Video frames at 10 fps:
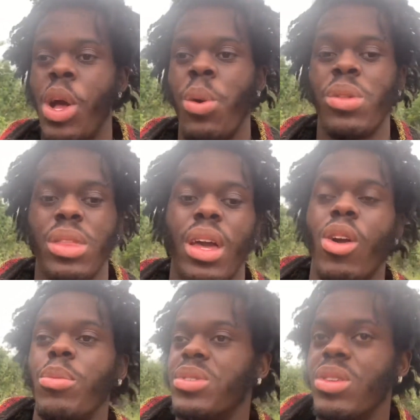with like
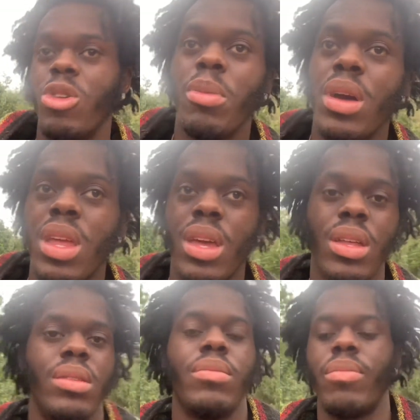almost no money and
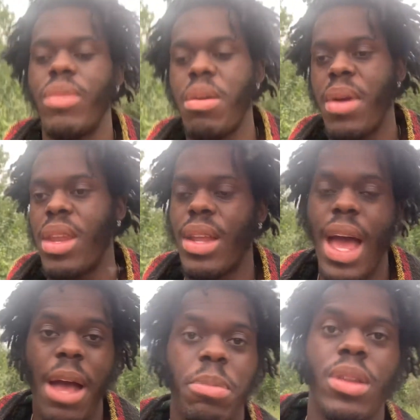they made it
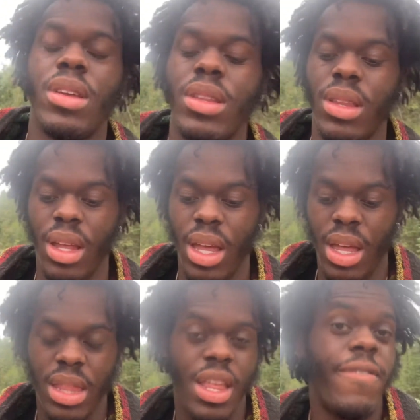happen, and
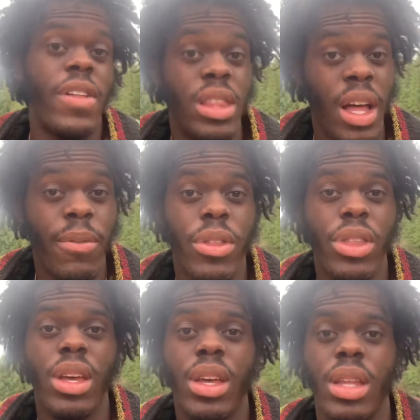they fell in love with
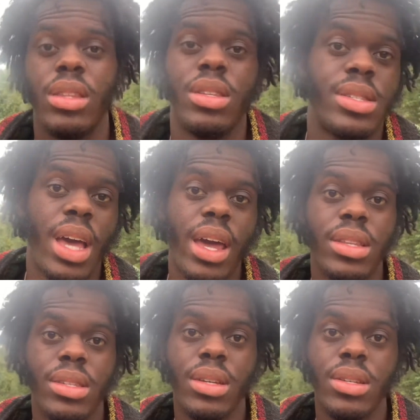it and decided
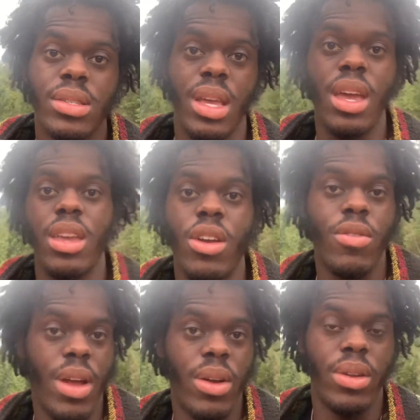to stay
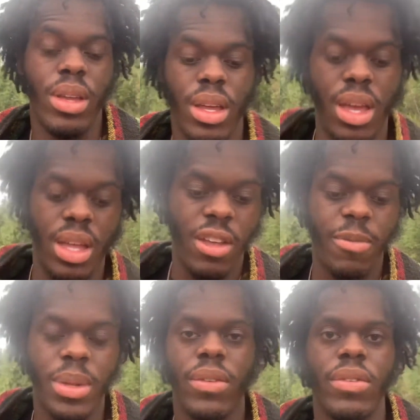year-round, and they've
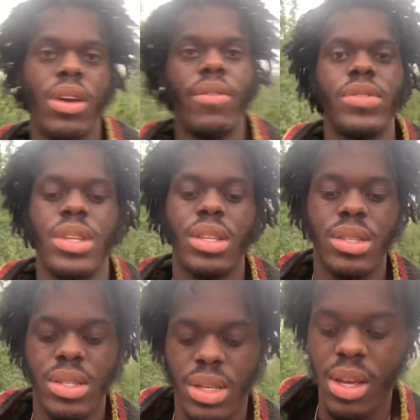been living here ever
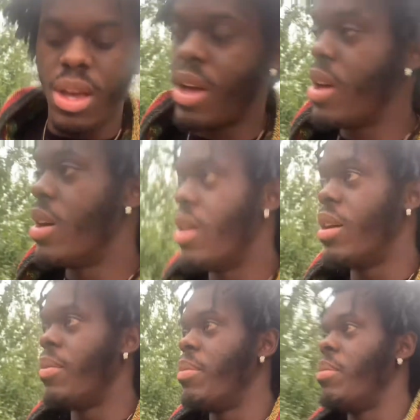since.
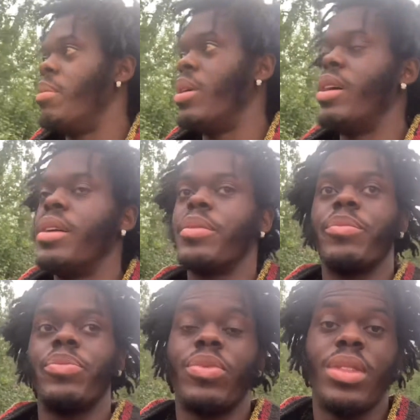But
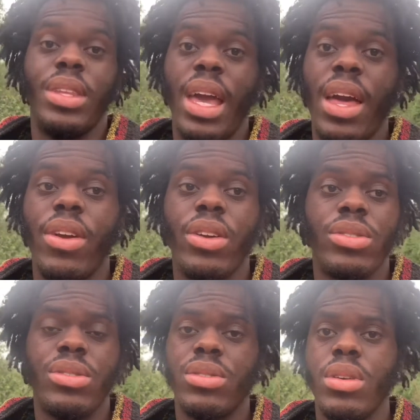yeah,
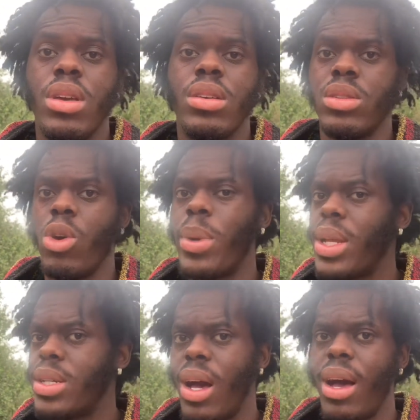there's so many
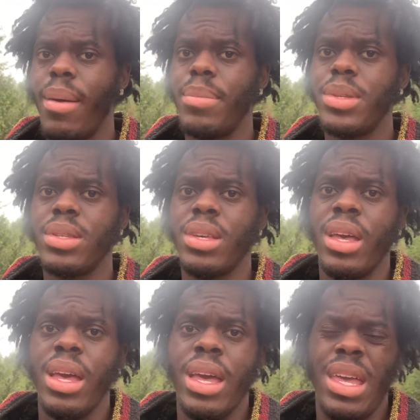jobs.
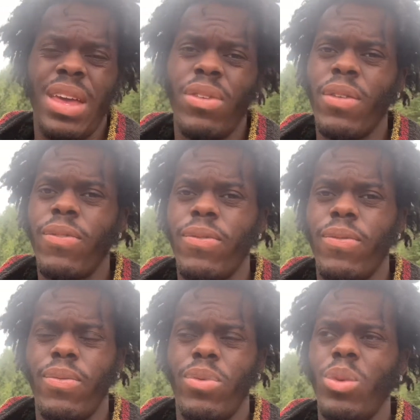Even if
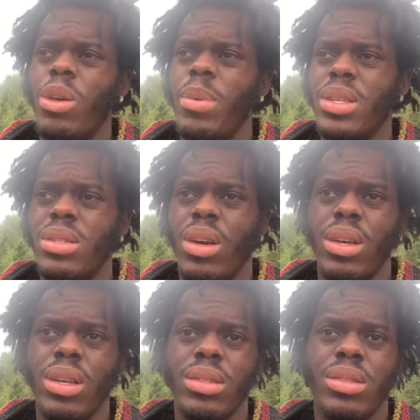you could be as young
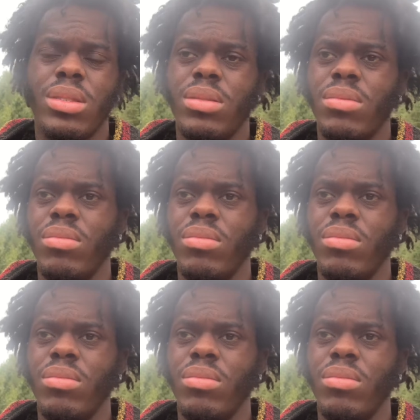as